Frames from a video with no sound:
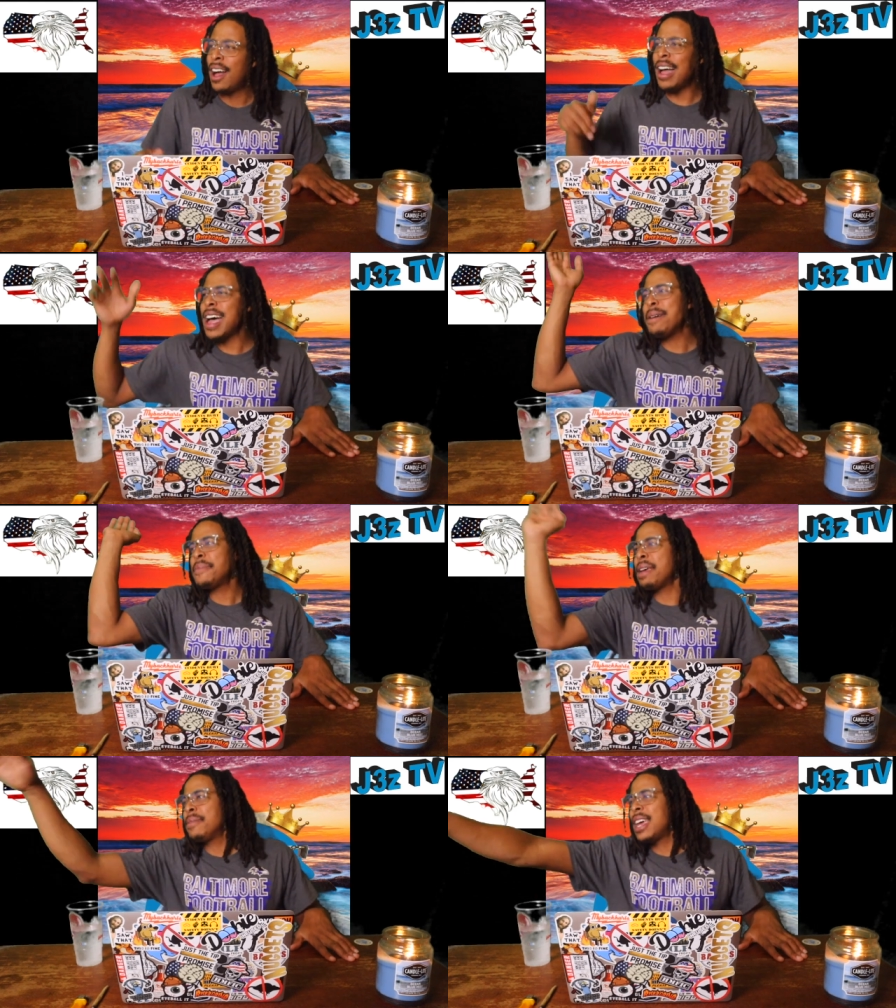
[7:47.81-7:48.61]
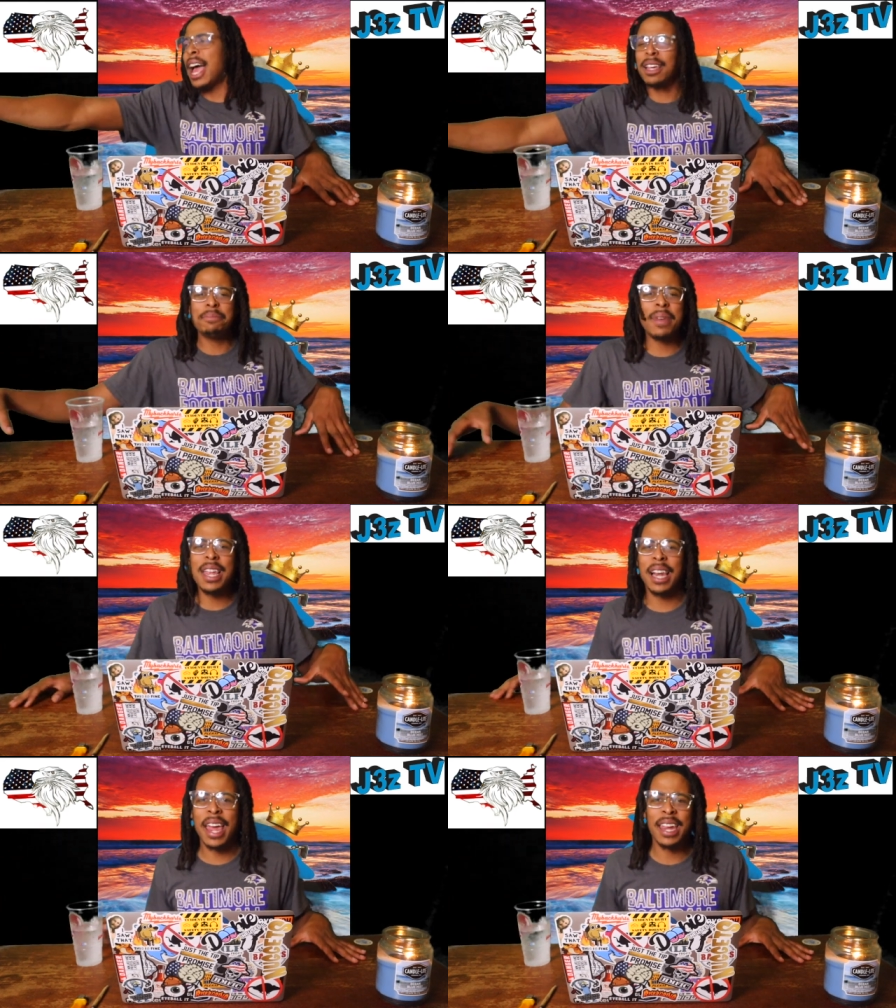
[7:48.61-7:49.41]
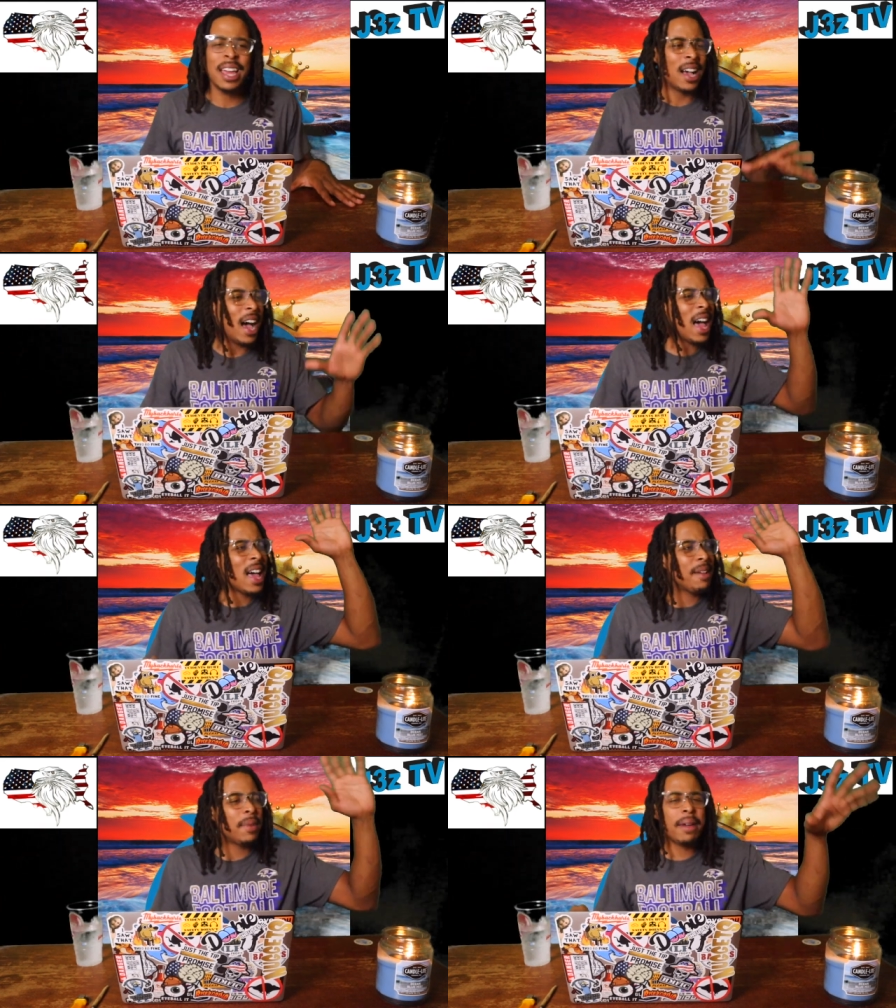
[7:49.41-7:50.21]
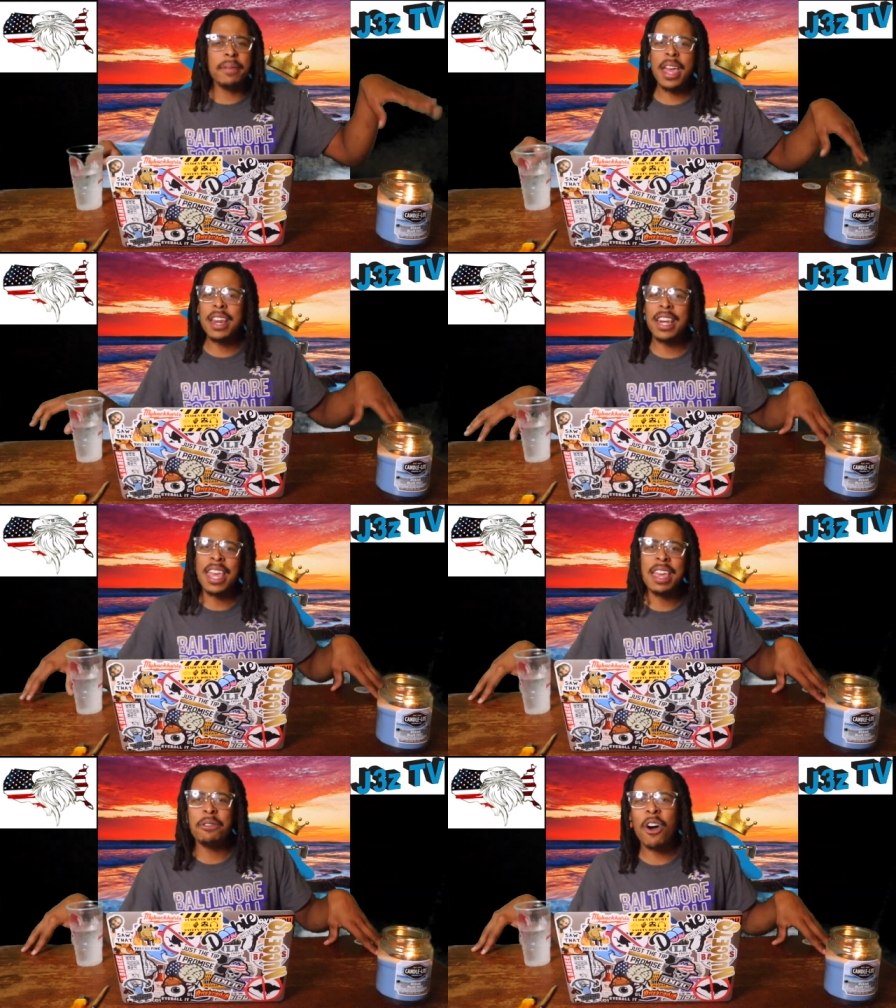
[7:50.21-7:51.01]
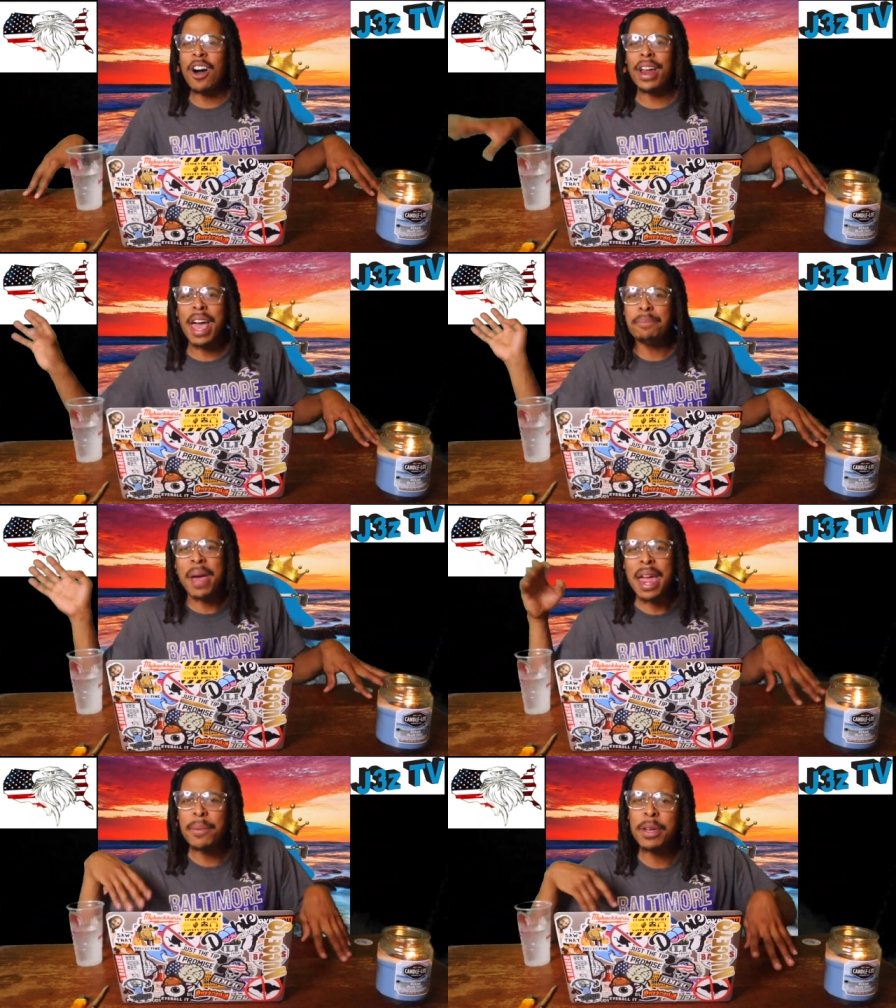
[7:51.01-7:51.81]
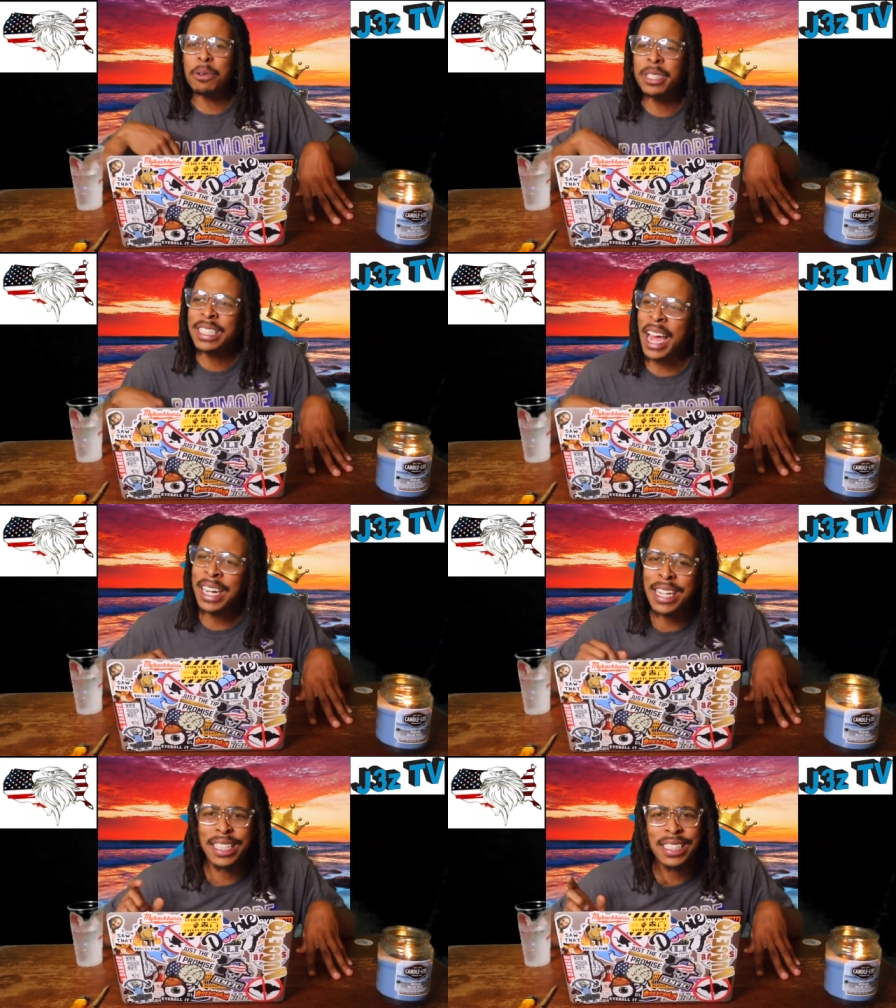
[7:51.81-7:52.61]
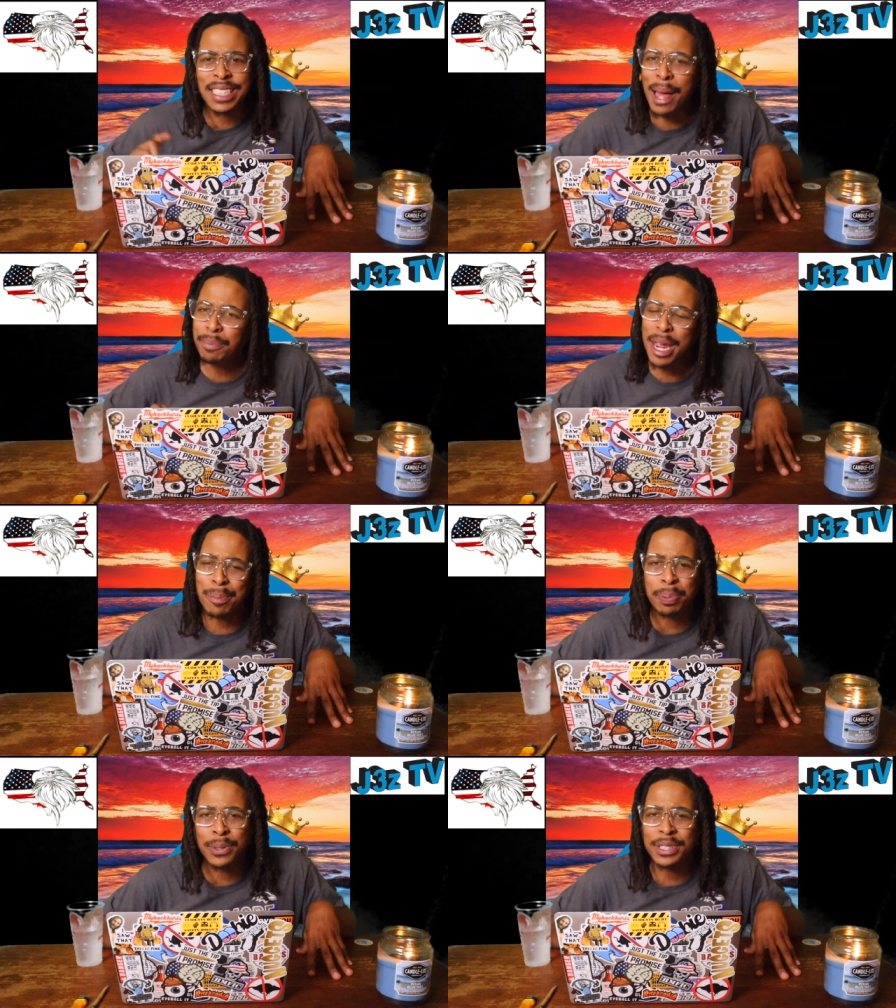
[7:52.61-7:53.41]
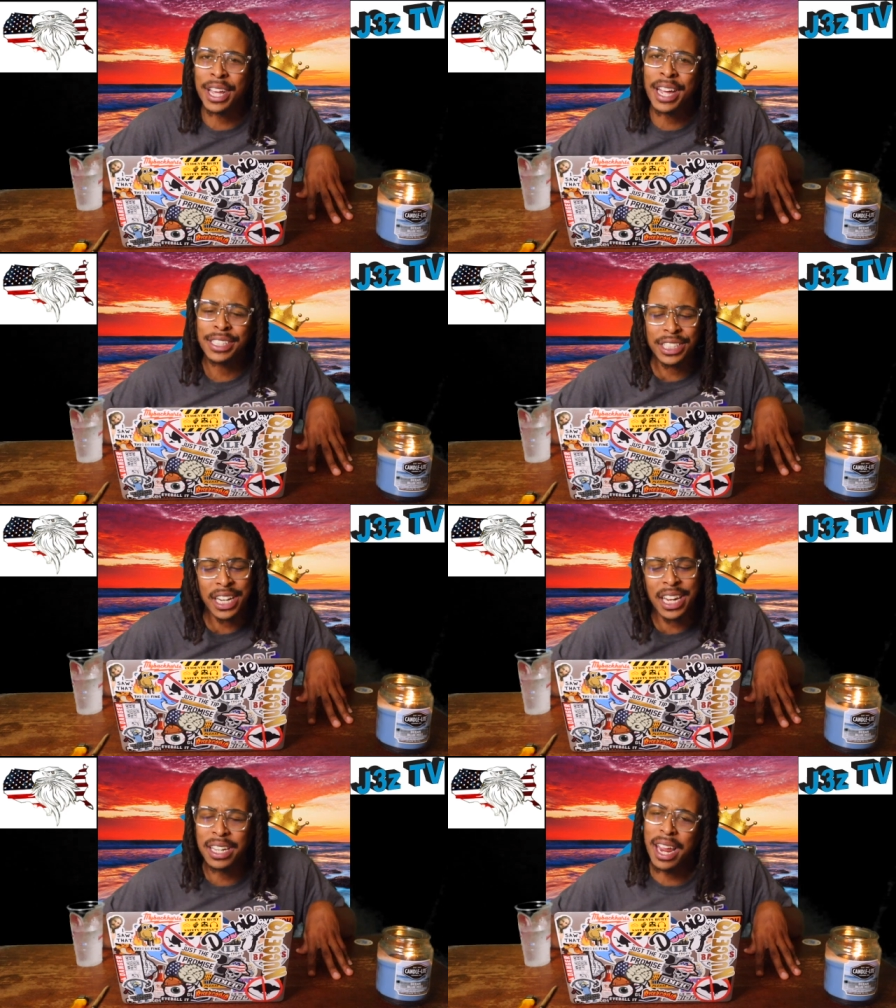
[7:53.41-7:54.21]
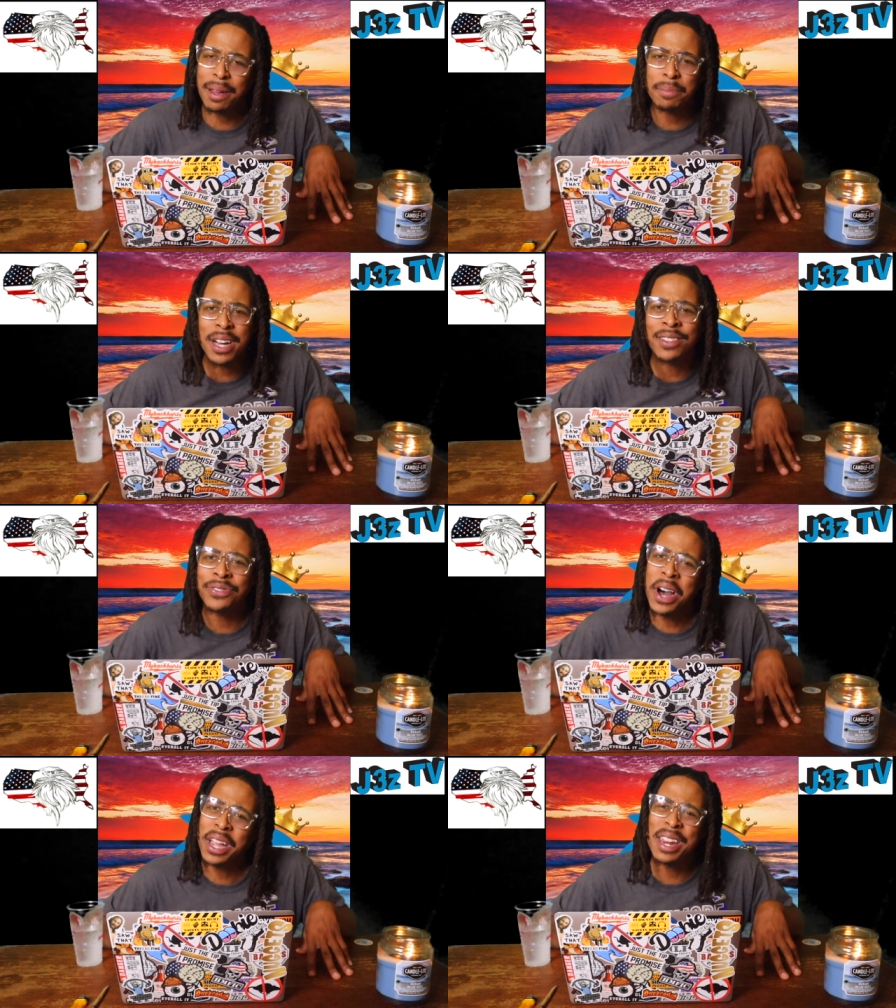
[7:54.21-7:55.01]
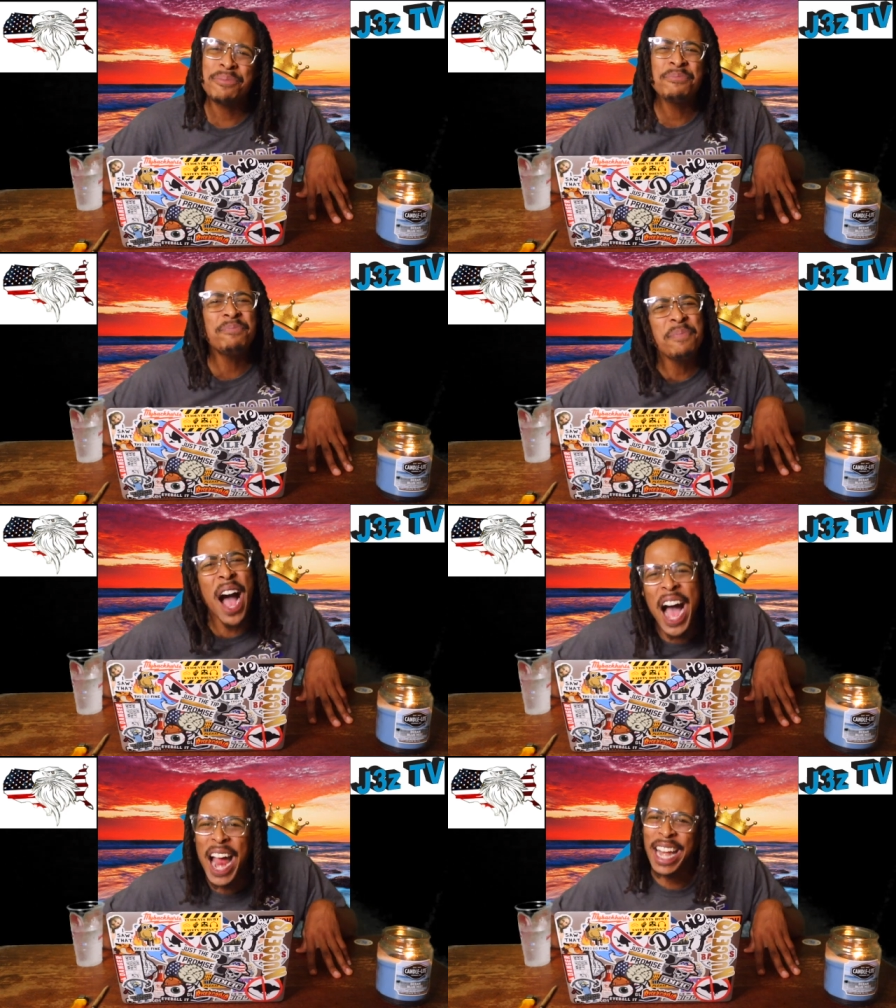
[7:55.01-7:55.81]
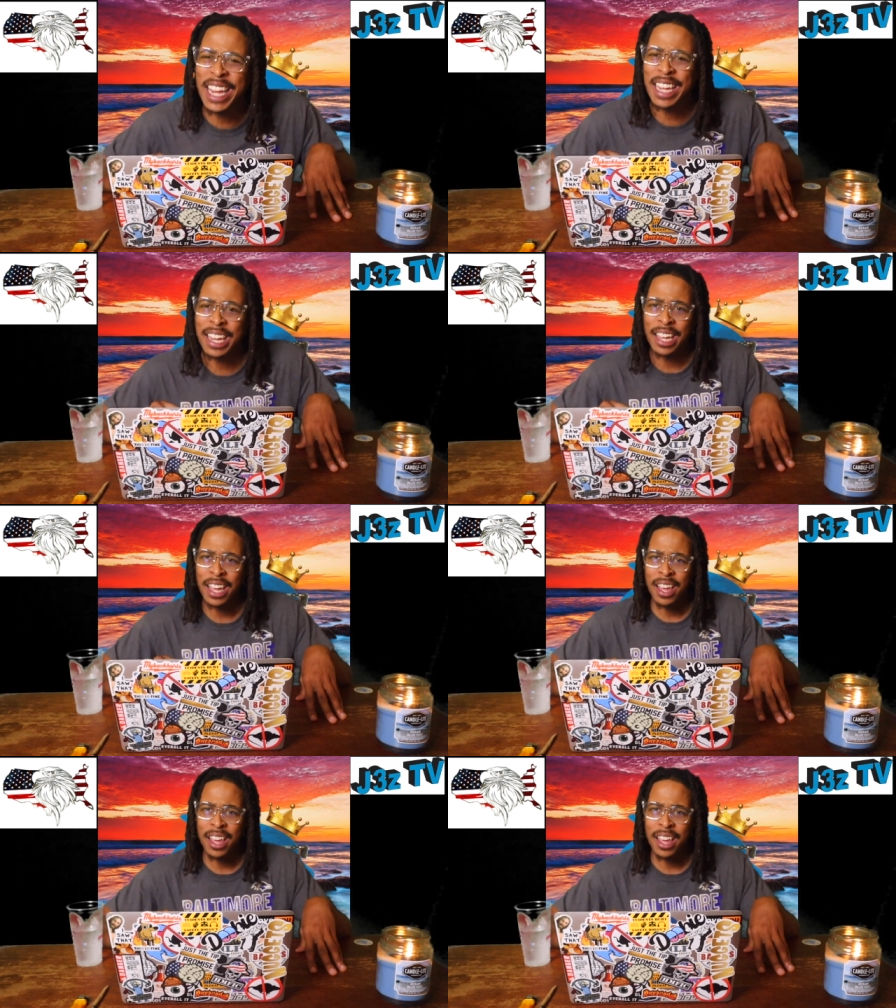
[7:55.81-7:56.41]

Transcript: Ah, uh, maybe I can be late. Ah, uh, maybe, and then all that maybe was like, nigga, stop that pussy ass shit. Get that motherfucking money.